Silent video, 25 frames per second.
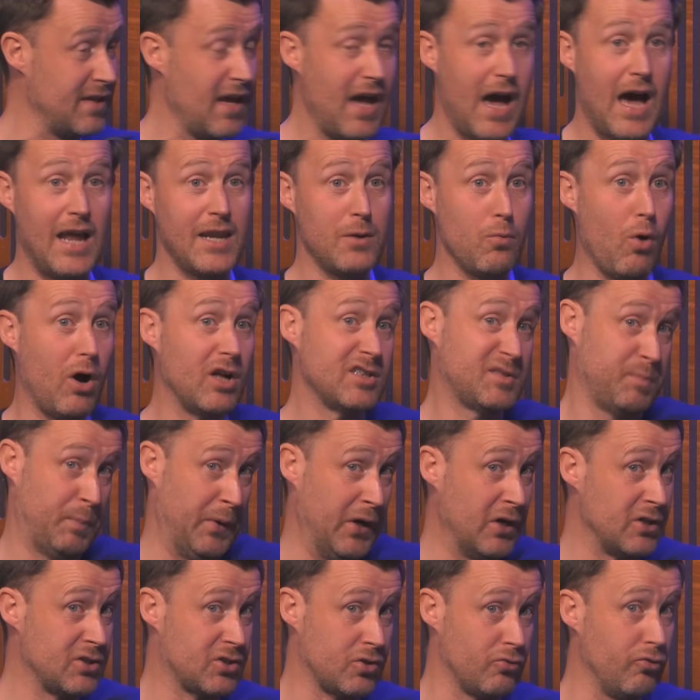yeah. and he wants
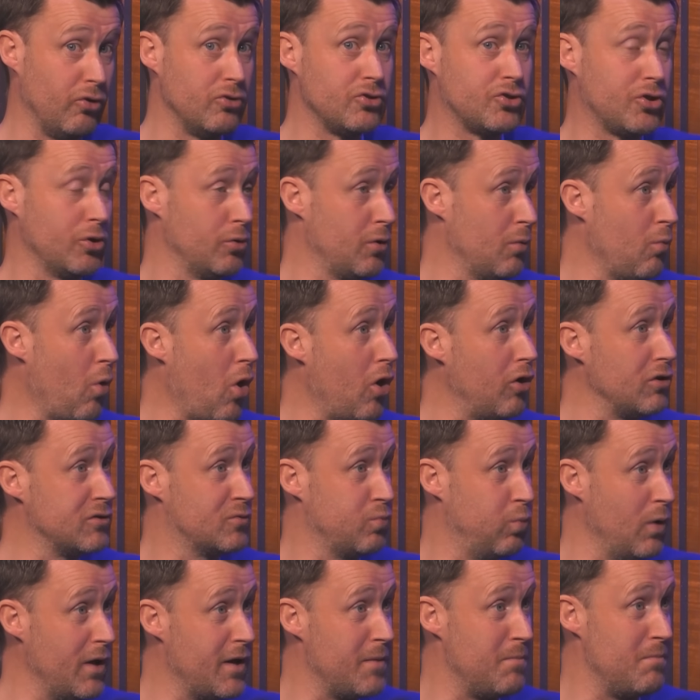players to run through the
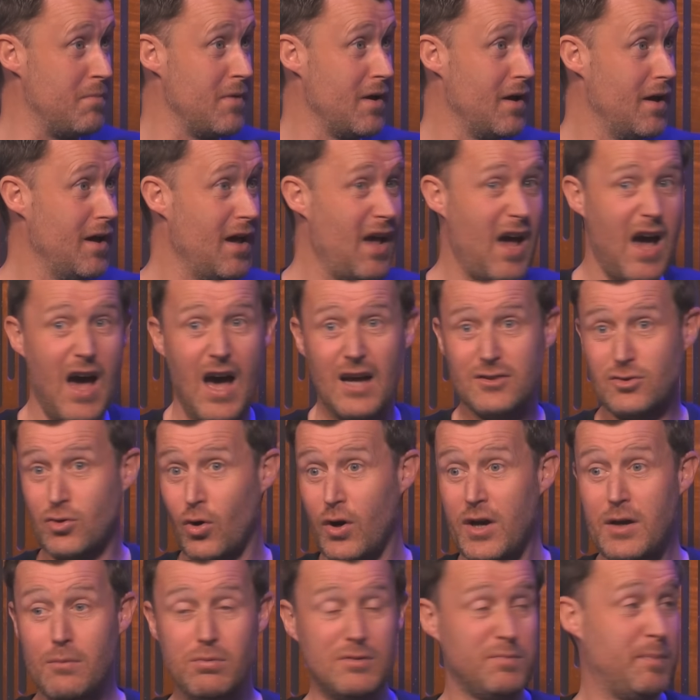walls with him. Mm-hmm.
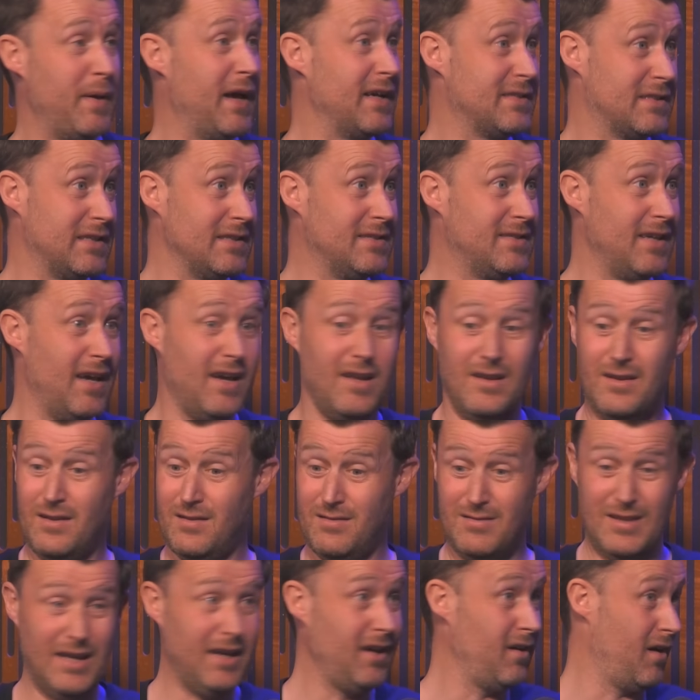So he was basically
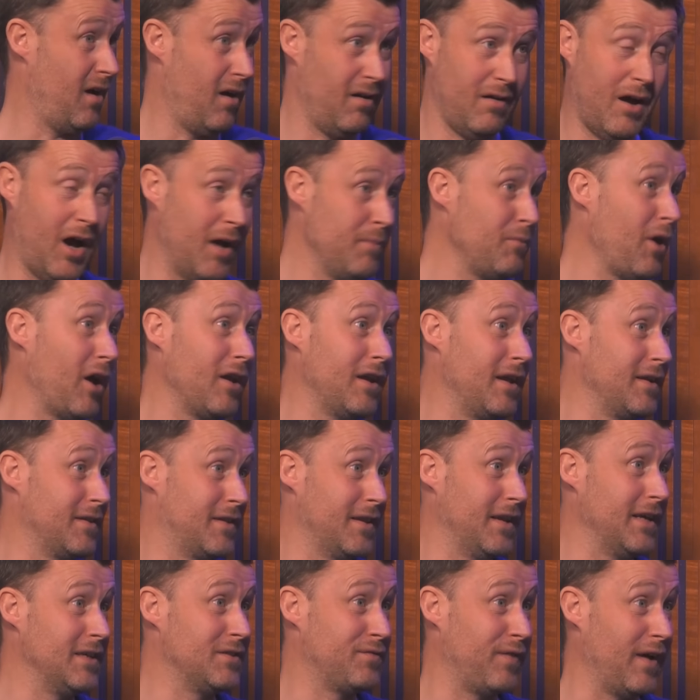saying, I'm not
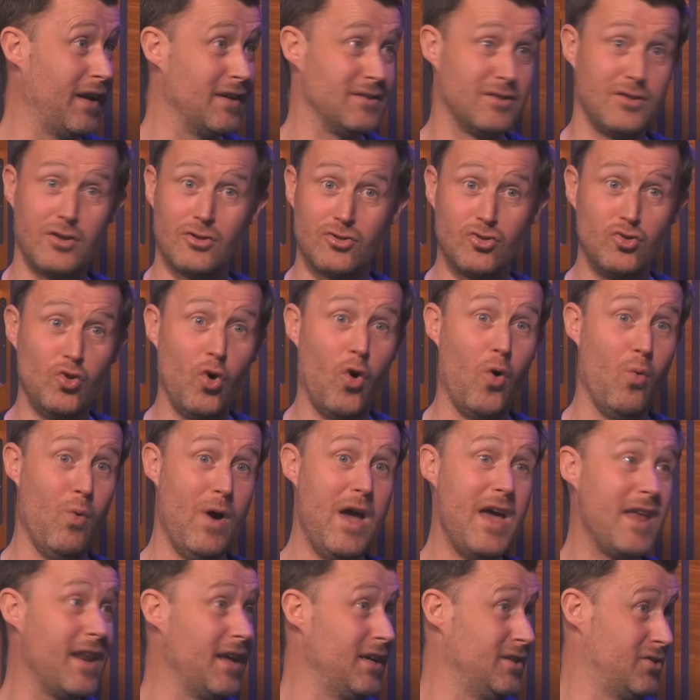linked to these fellas. There's no
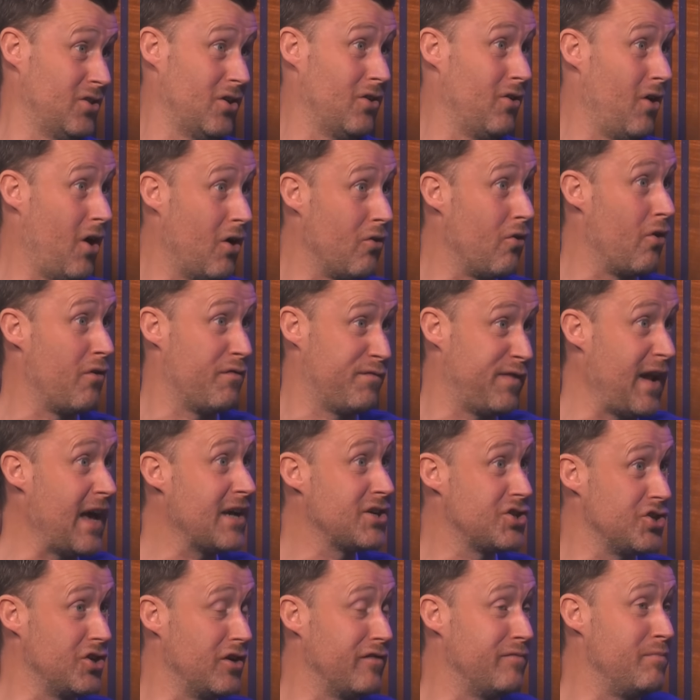way these are a
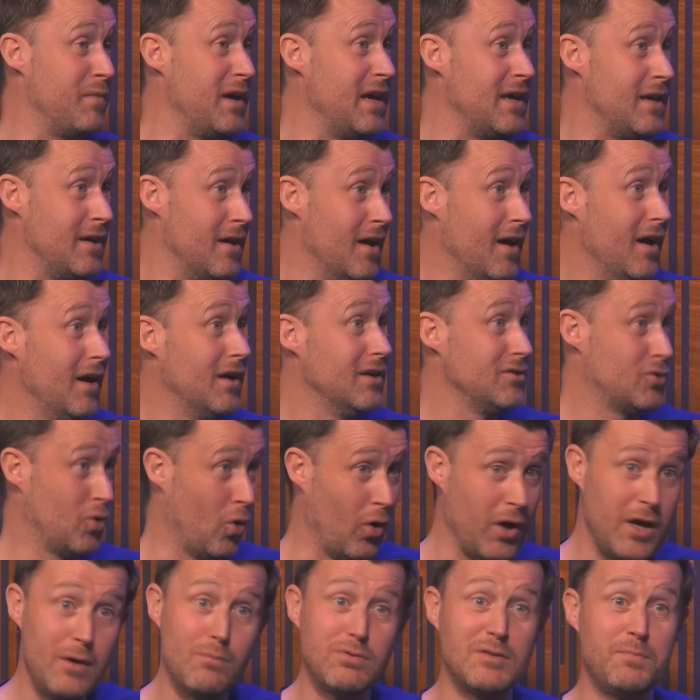reflection of me. Yeah.
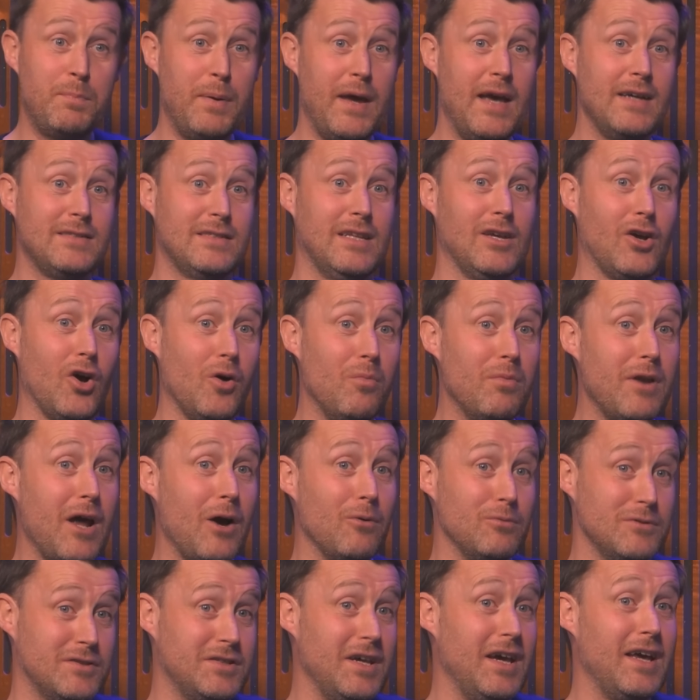So he was basically coming
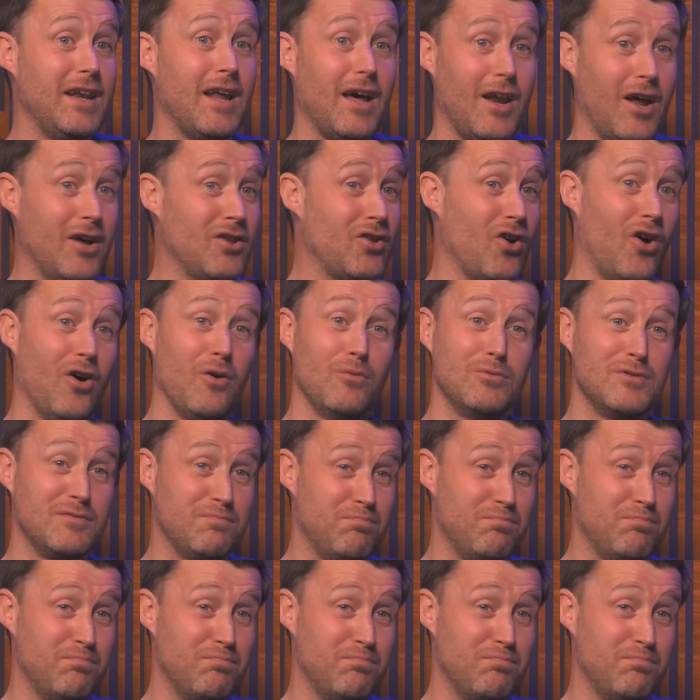out and saying that, and I thought it was